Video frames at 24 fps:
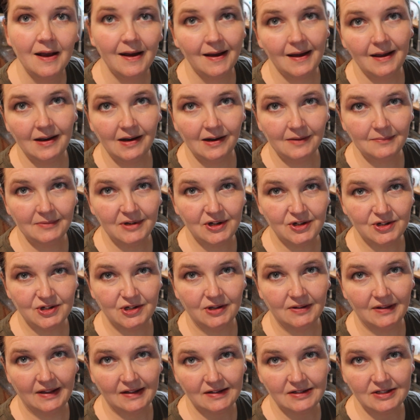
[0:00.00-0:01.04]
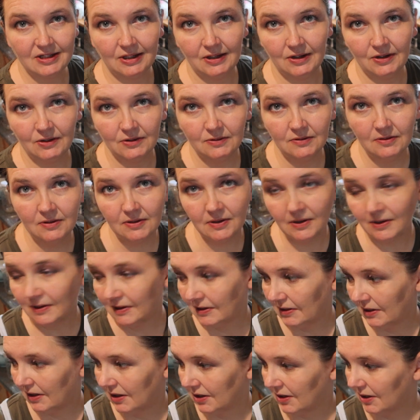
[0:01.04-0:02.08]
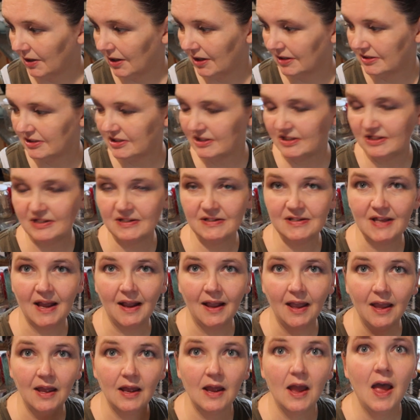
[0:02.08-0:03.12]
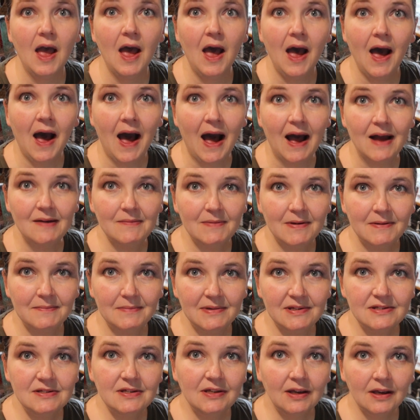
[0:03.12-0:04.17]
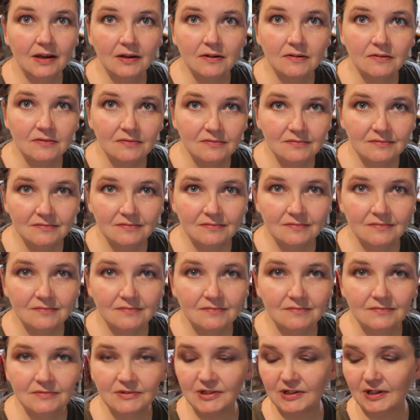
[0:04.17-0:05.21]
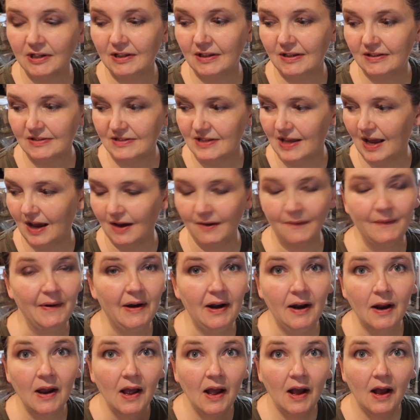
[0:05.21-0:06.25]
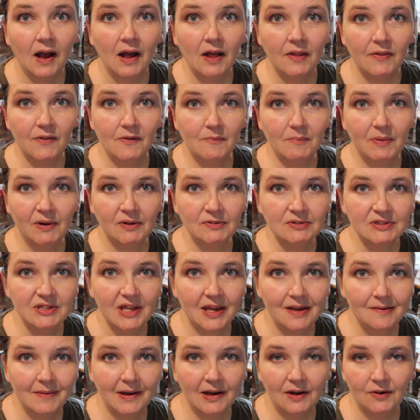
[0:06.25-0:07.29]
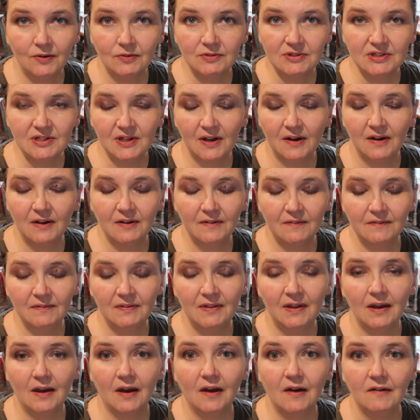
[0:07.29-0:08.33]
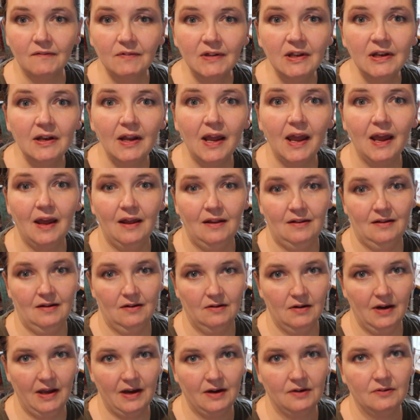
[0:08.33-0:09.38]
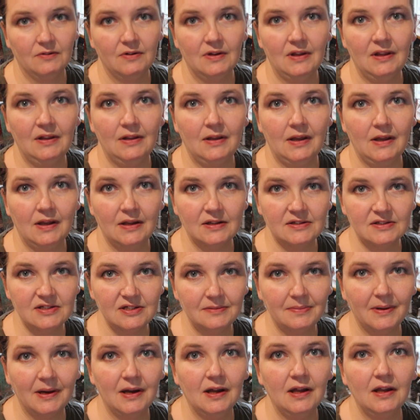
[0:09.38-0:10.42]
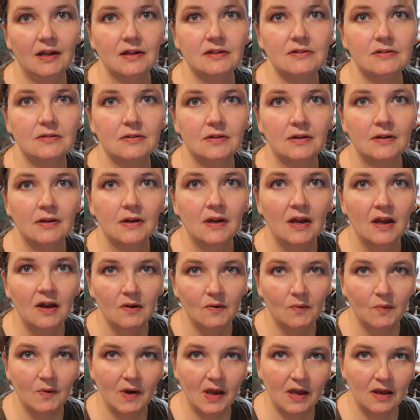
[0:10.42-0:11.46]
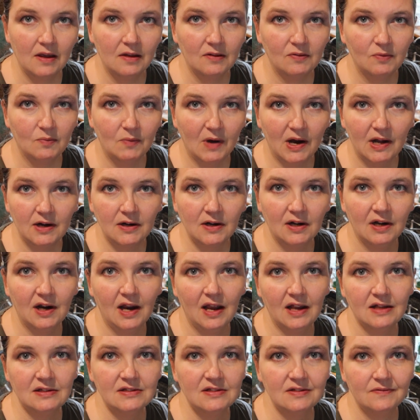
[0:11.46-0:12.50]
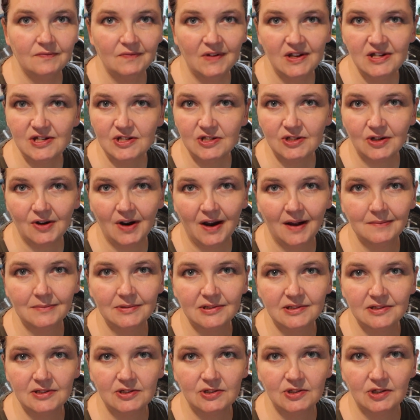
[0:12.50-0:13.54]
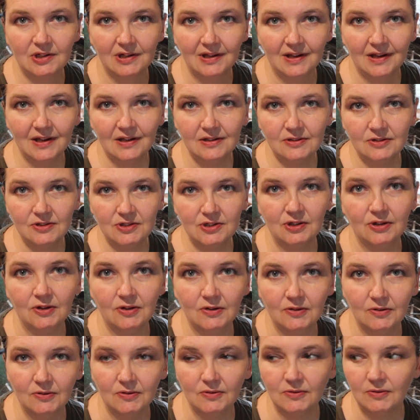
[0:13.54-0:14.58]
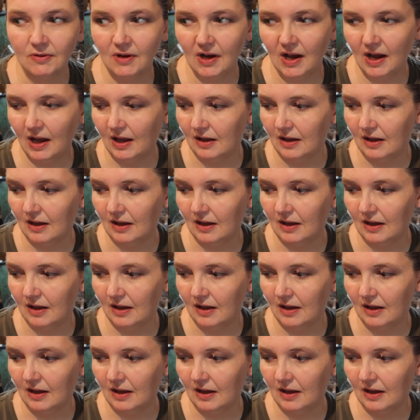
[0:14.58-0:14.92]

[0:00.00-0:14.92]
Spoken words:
and I'm gonna show that to you here in just a second. I've been busy during this hour. The bones came out of the oven and they're now in the Instapot with water and some veggie scraps turning into